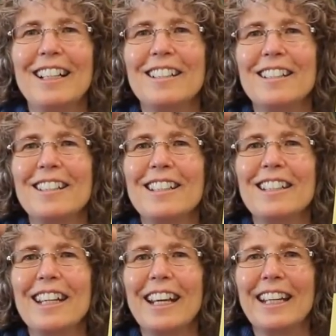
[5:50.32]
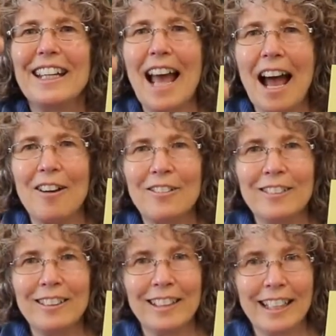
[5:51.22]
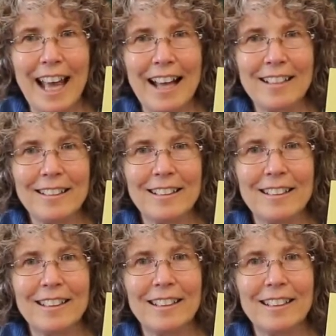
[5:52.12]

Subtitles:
Stick down, yes,